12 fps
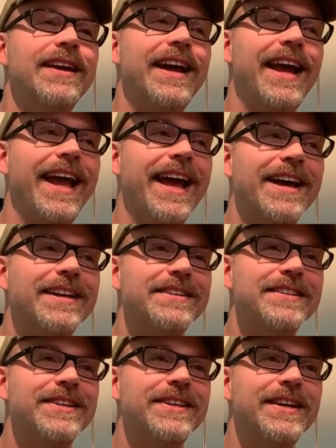
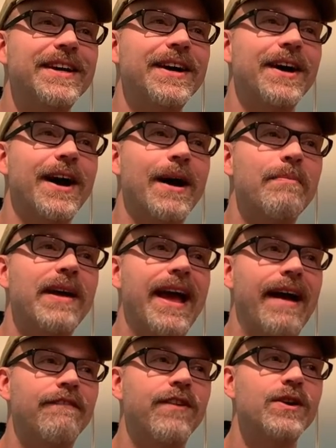And
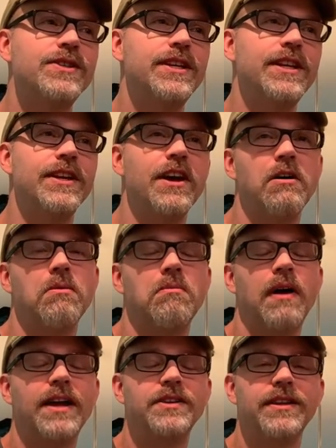at first,
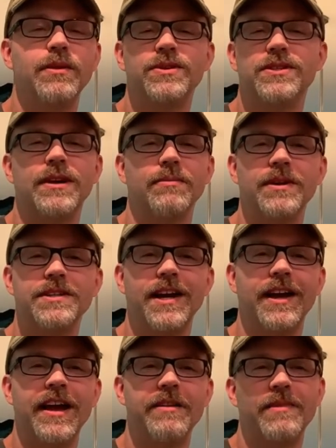it was
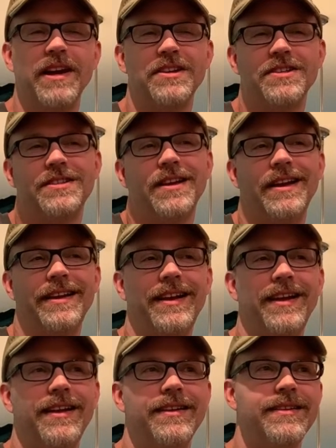summertime. I just thought,
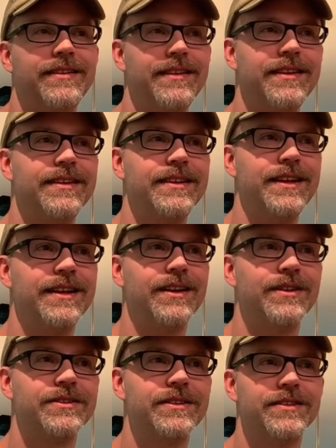
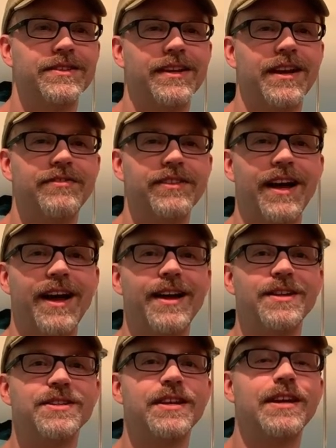there's a lot of
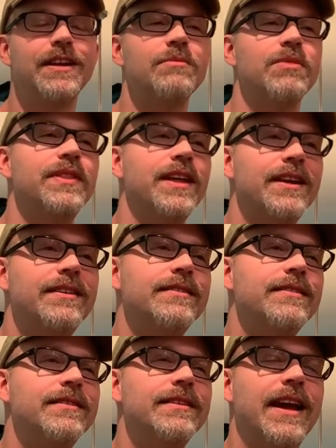flies. But then
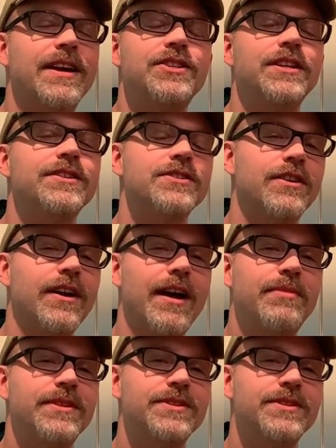as she described the